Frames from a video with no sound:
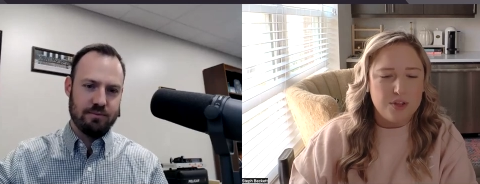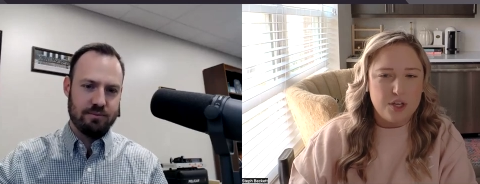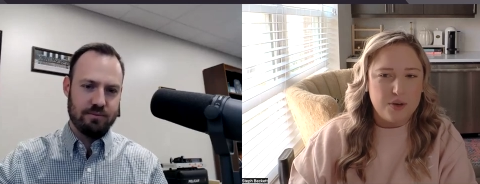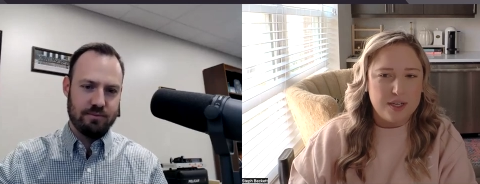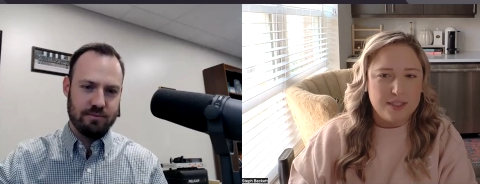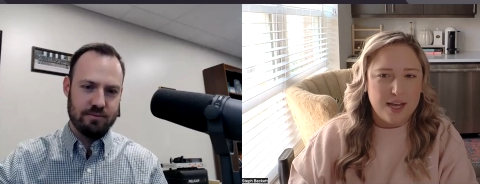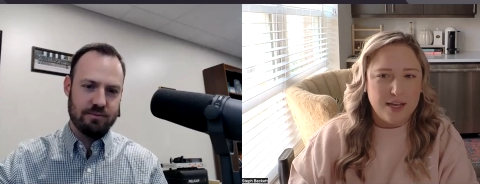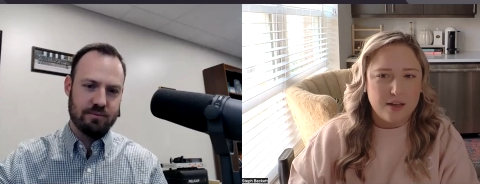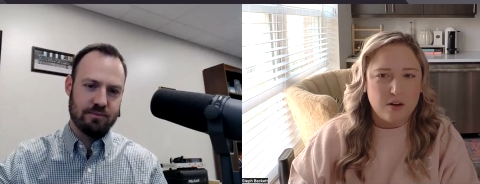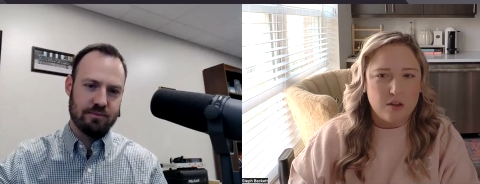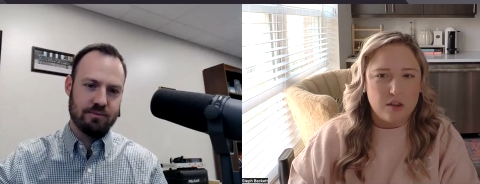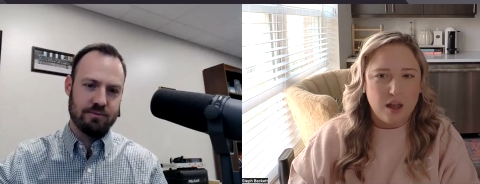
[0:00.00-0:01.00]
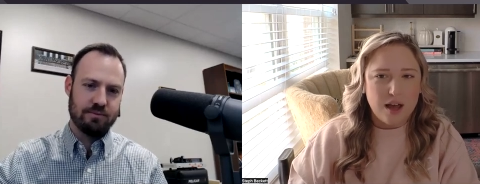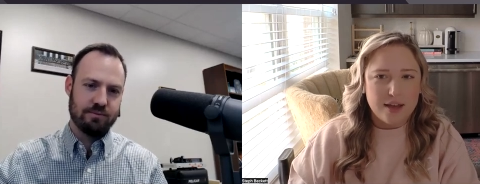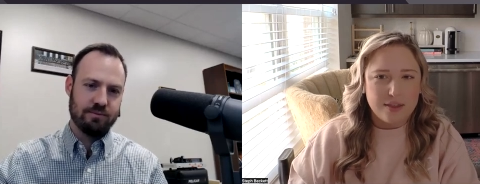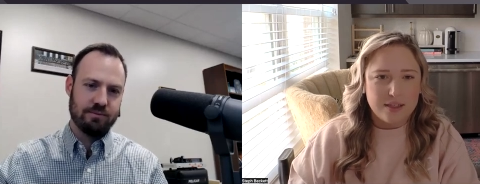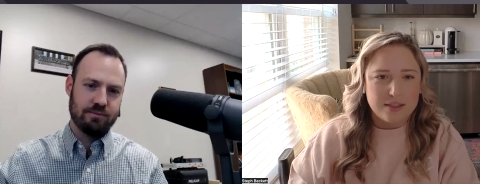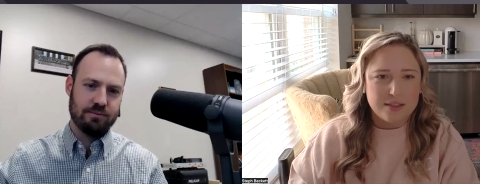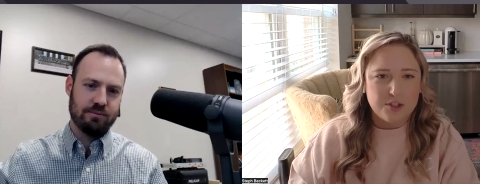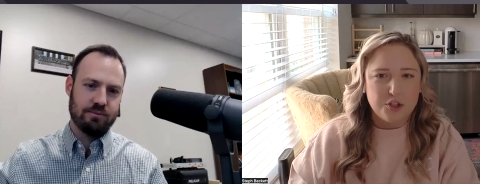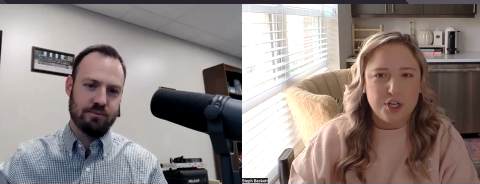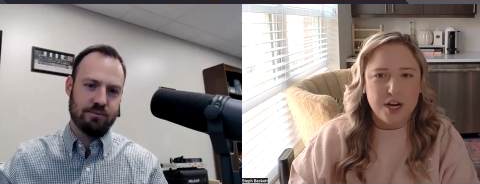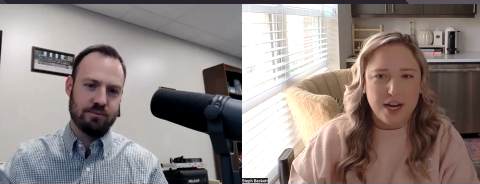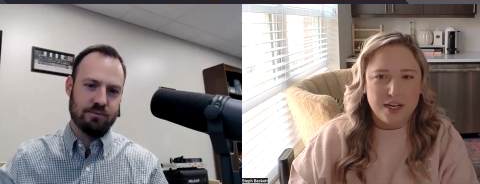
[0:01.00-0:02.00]
Speaker 1: that you can take it online, that's
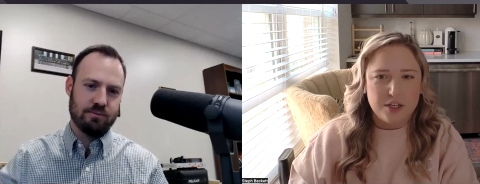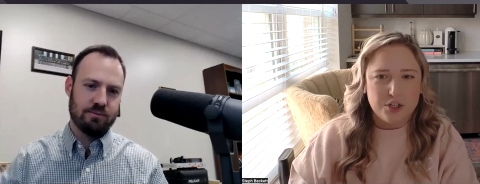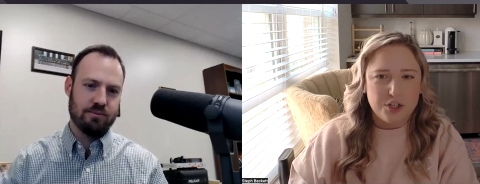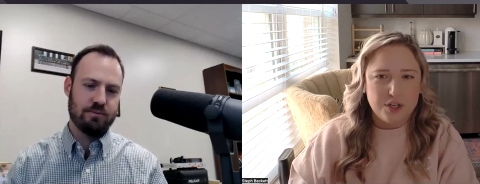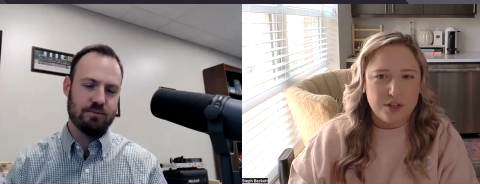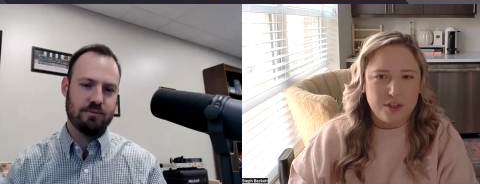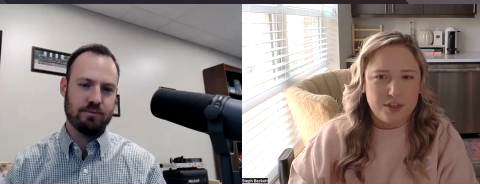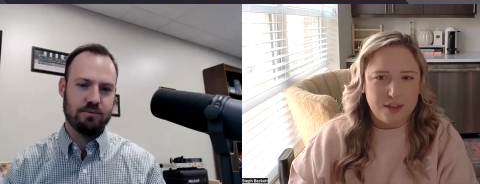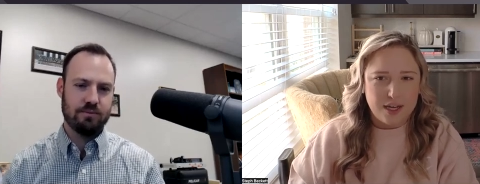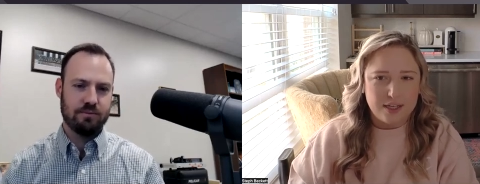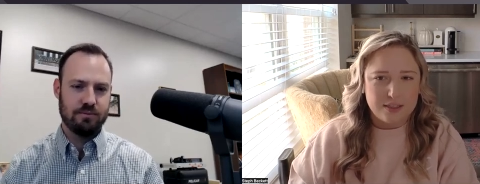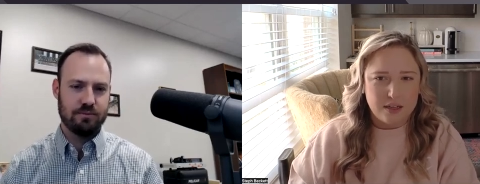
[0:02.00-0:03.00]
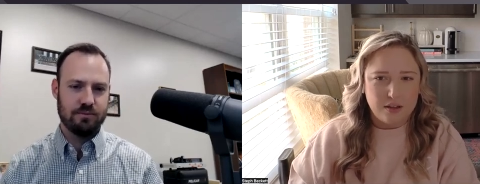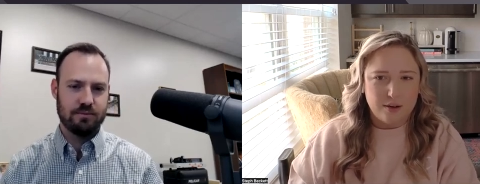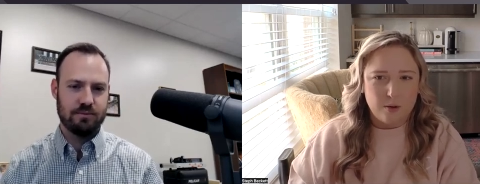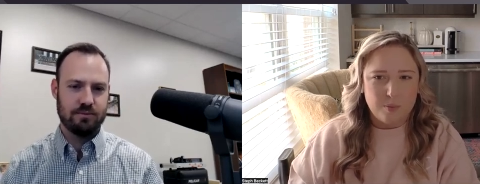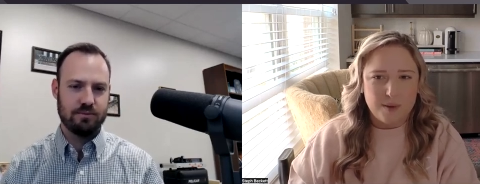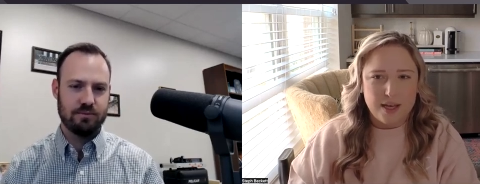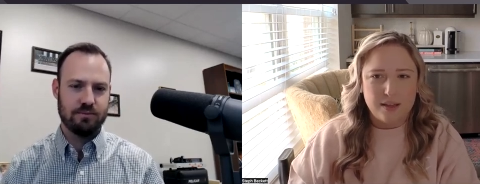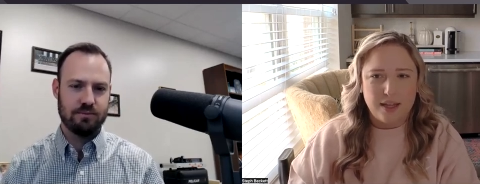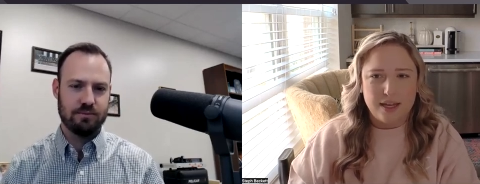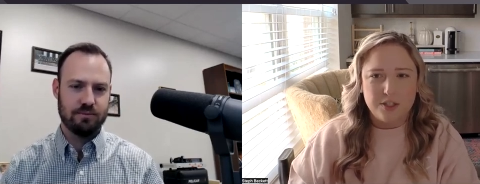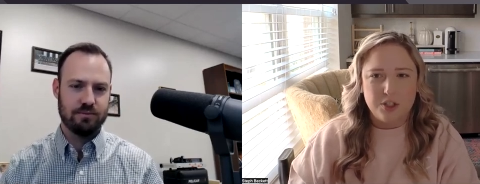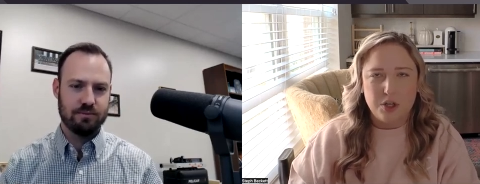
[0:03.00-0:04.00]
changed things a little bit.
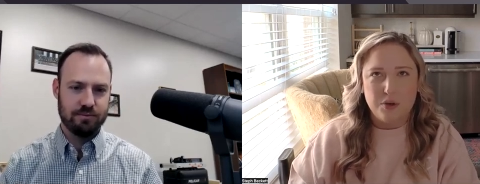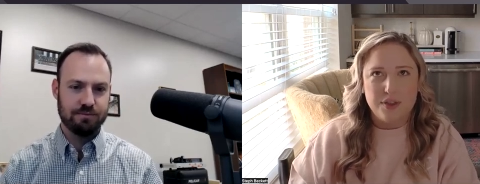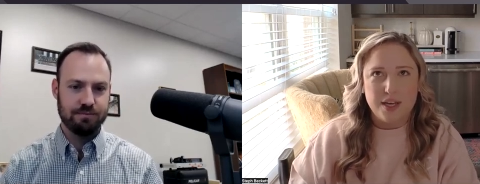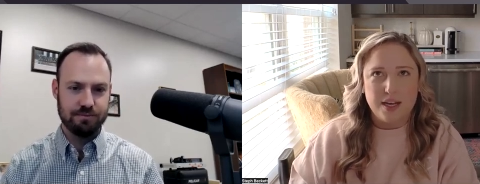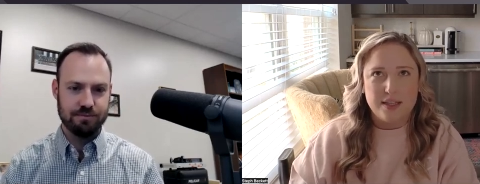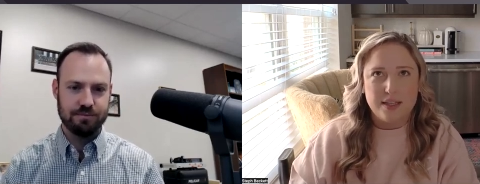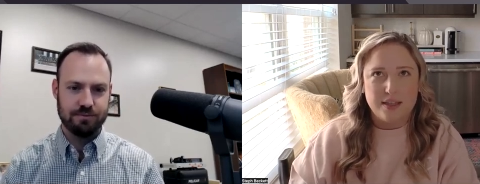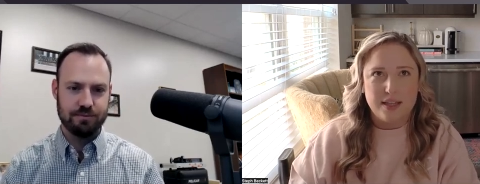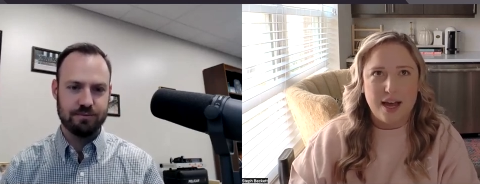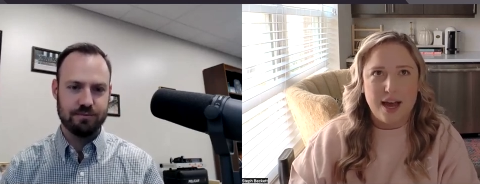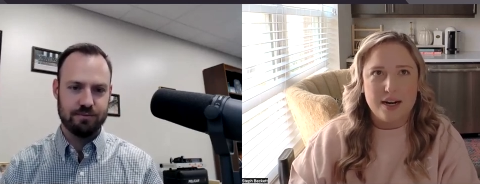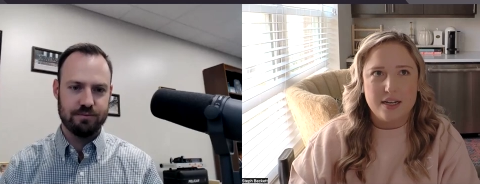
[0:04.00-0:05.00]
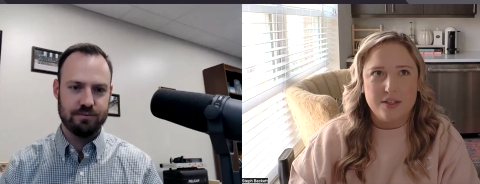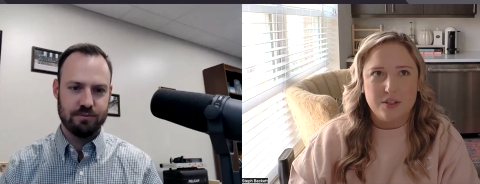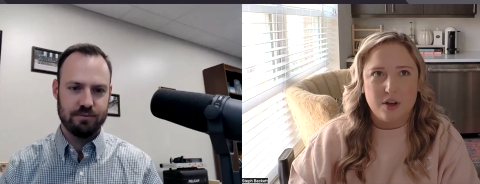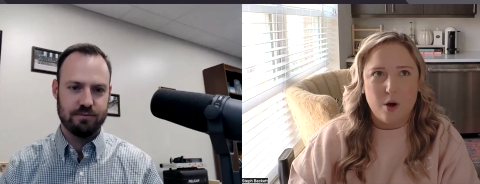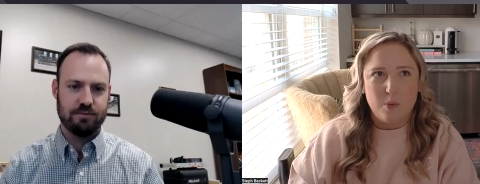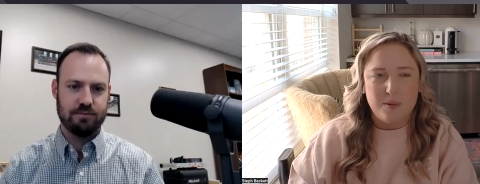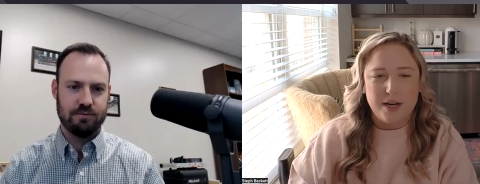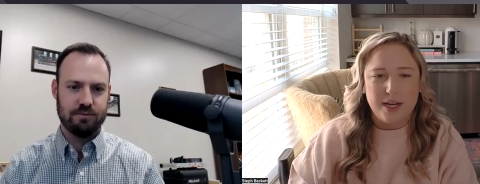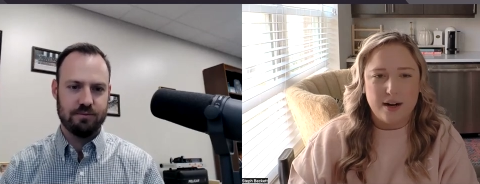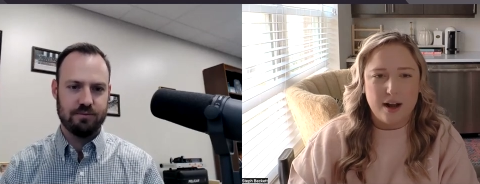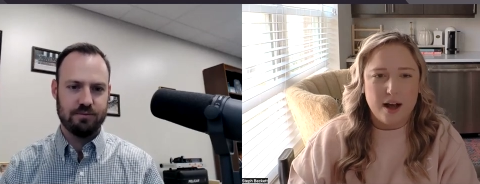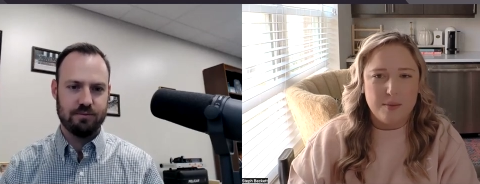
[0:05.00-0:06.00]
Like, do you think that is opening it
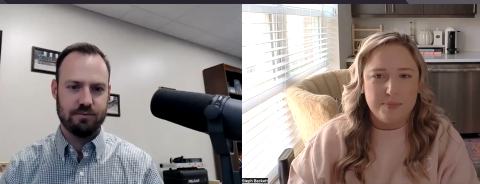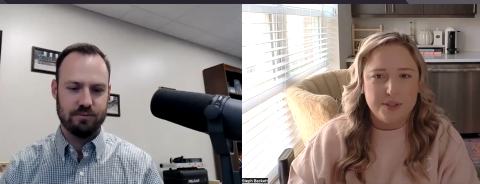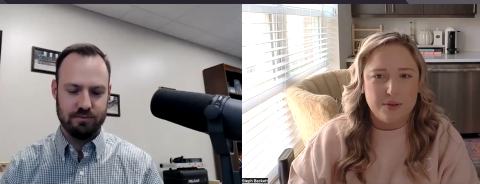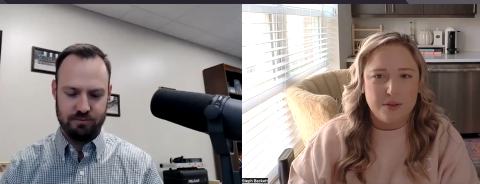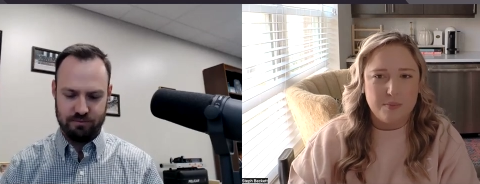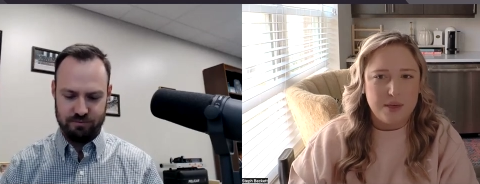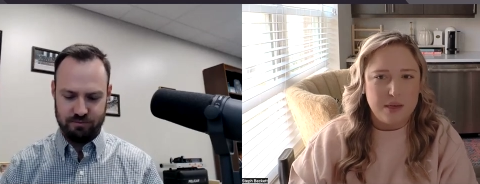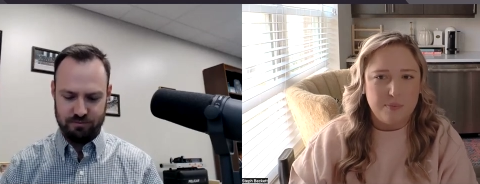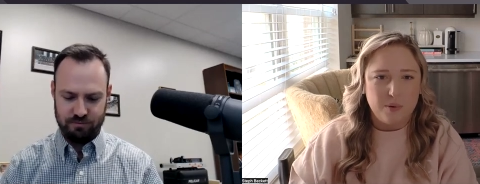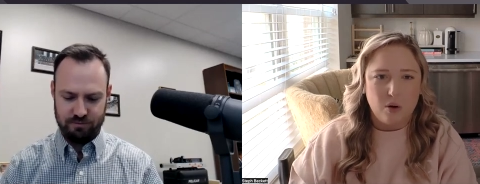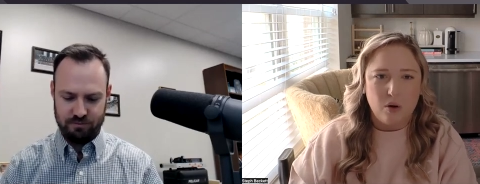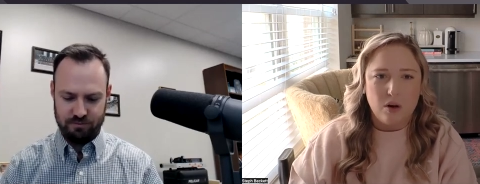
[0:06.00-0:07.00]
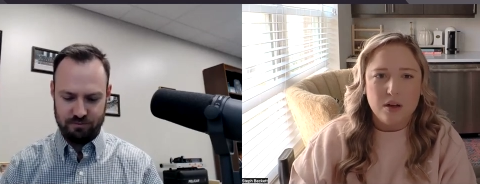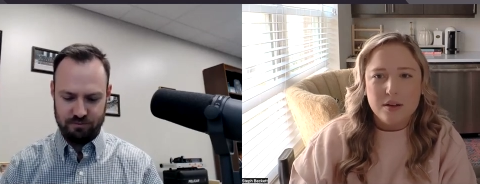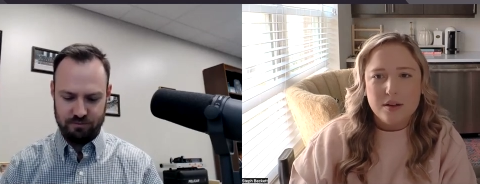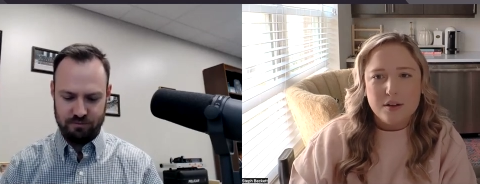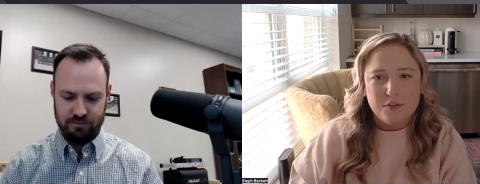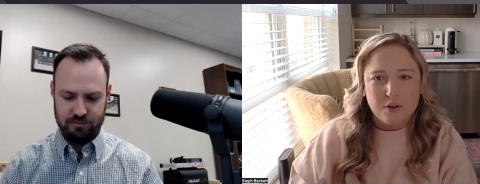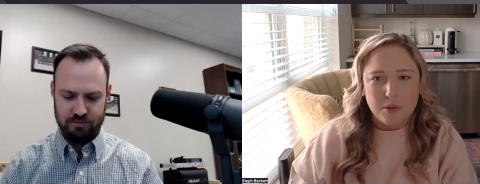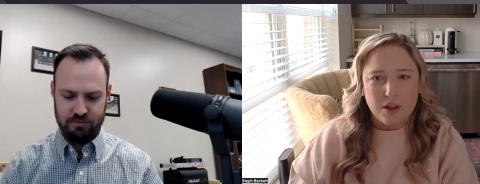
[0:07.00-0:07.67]
up so that people from a